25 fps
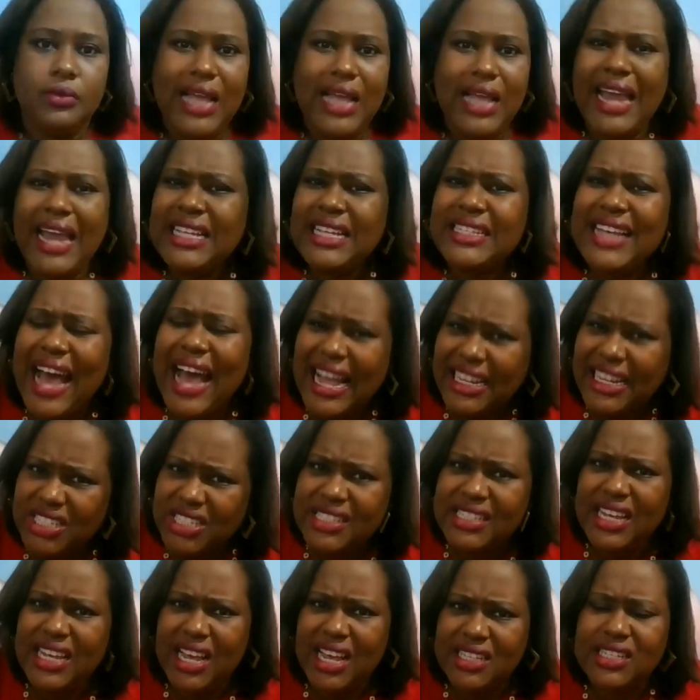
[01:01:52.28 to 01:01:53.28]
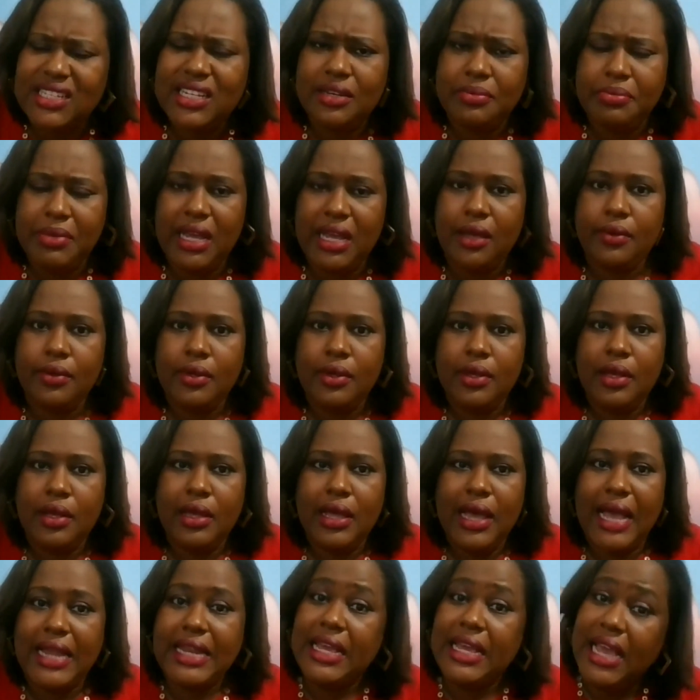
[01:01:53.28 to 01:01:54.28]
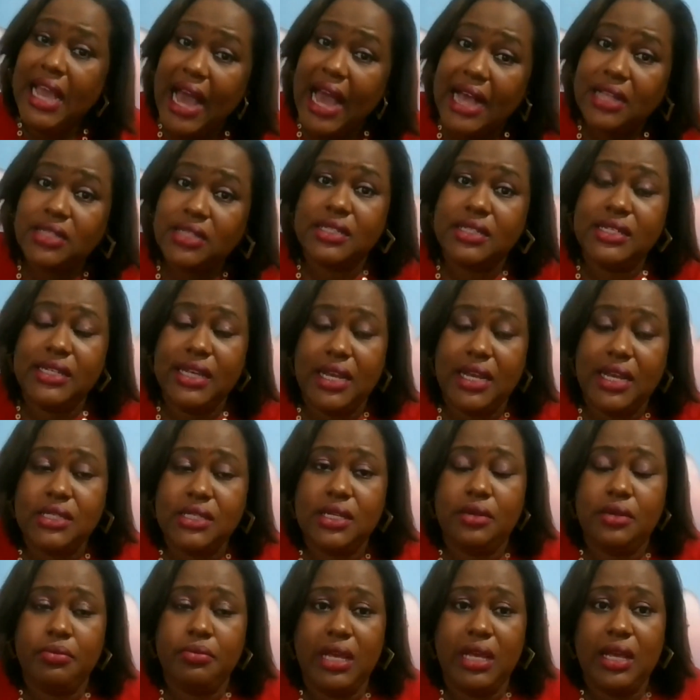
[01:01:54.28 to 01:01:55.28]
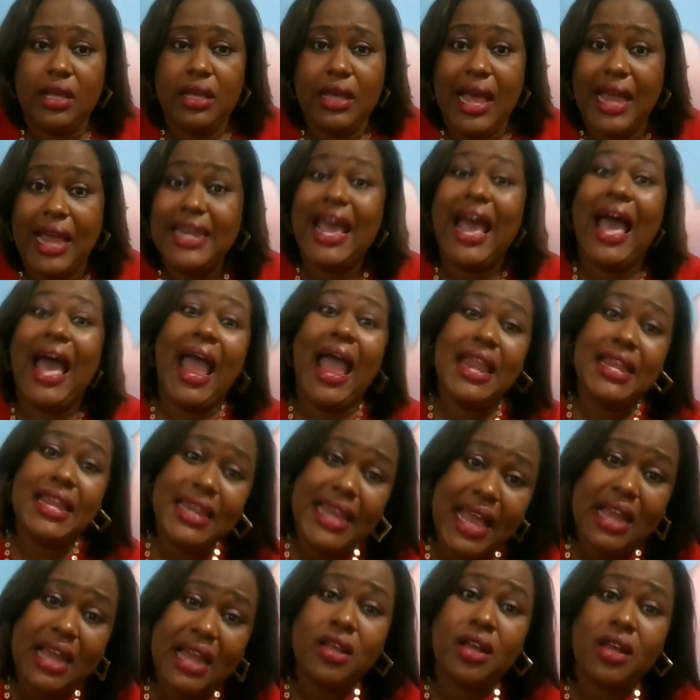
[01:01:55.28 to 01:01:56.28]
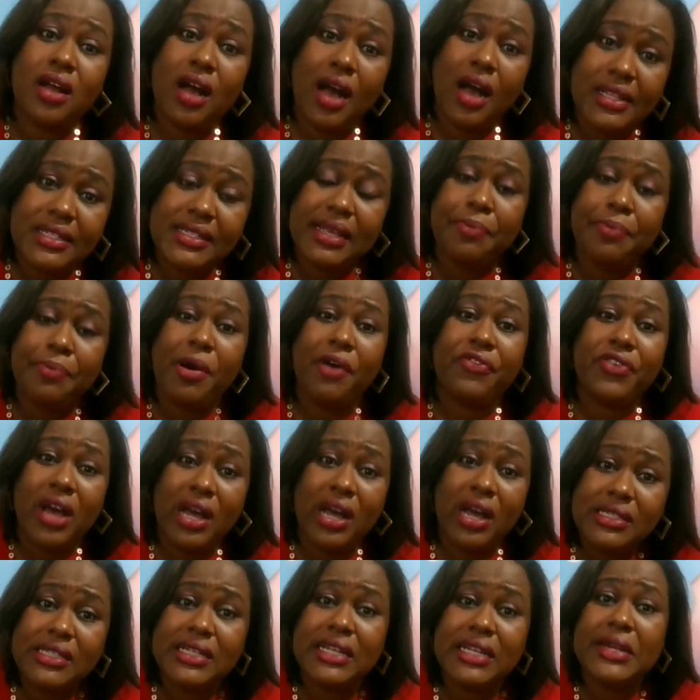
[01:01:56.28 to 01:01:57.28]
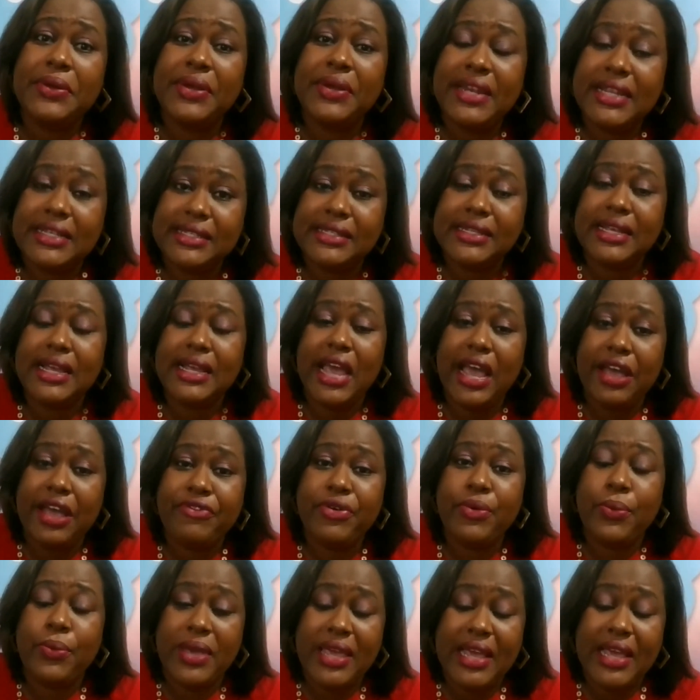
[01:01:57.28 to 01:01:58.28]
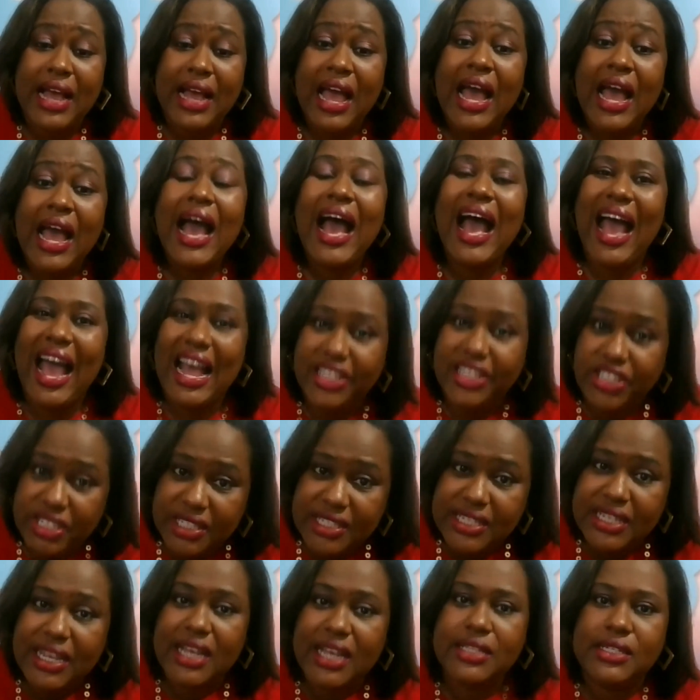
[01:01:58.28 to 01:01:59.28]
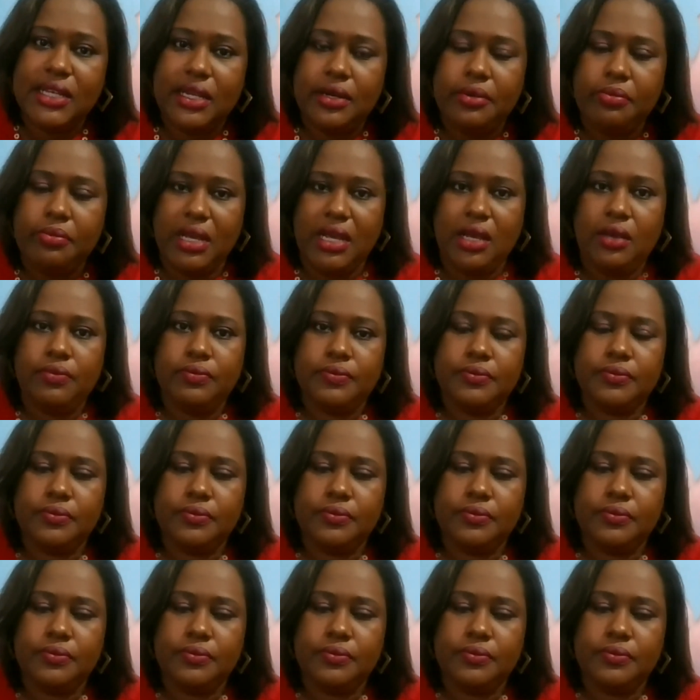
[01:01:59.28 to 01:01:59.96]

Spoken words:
And it agitated me, and he agitated me, and the idea and the concept of continuing this thing every week agitated me.